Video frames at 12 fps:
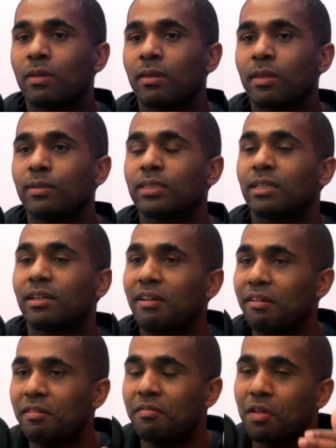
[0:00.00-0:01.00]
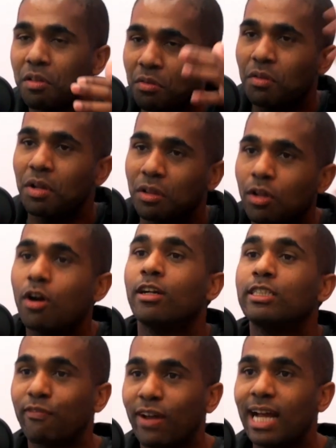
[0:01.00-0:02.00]
there's a
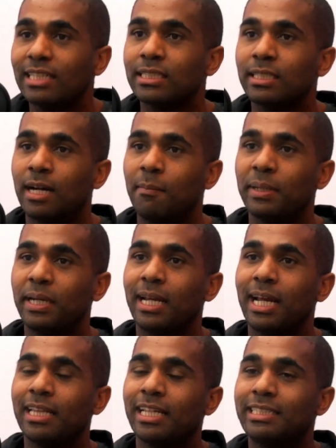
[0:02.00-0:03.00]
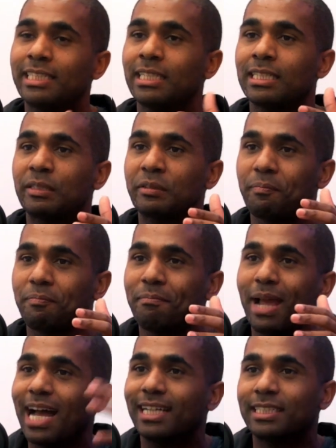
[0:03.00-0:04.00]
large fashion company, and they did this
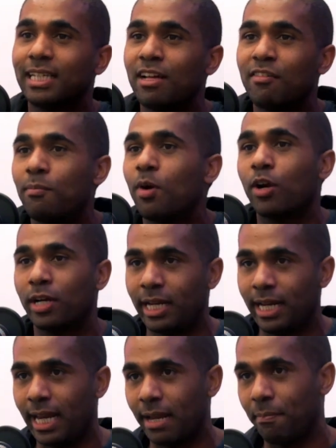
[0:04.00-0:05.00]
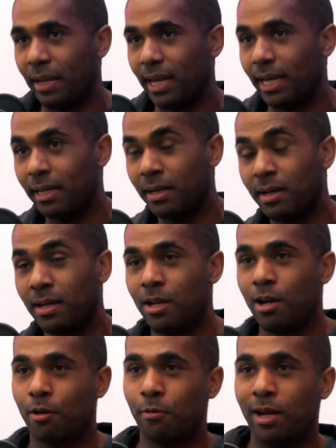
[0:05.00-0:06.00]
massive marketing campaign
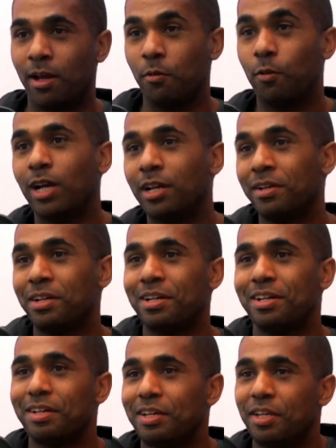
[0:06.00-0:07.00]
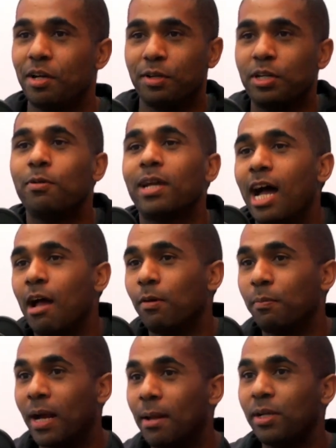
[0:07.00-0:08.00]
around what, you know, you and I
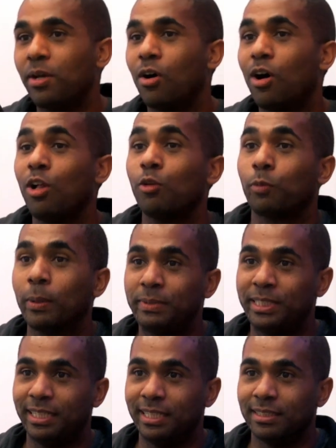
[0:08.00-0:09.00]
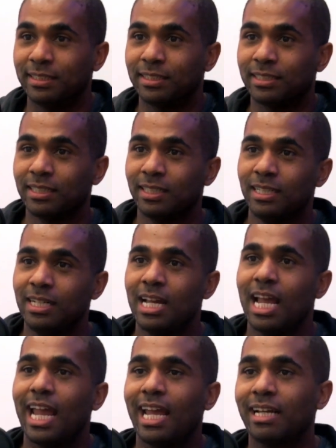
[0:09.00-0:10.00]
would probably call ripped jeans.
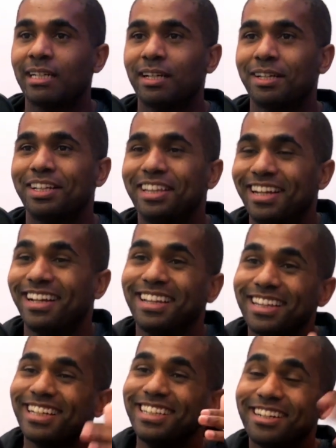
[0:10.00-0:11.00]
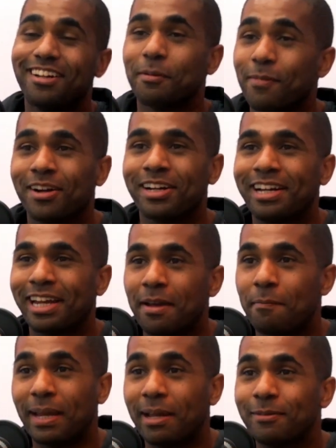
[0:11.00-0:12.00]
Mm-hmm. And the you know, the marketing
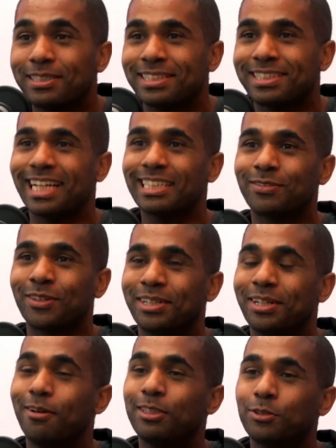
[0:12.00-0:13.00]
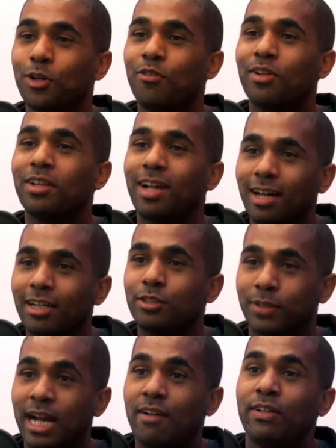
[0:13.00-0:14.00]
campaign was successful. You know, it drove a lot of
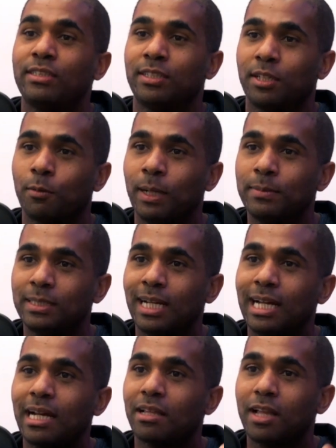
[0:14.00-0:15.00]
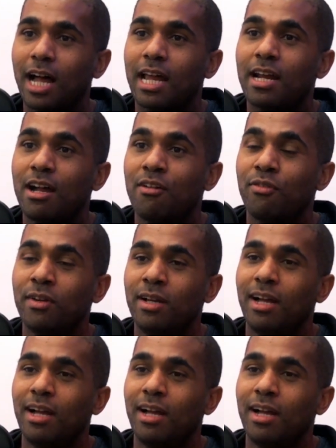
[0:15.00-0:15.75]
traffic to their website, a lot of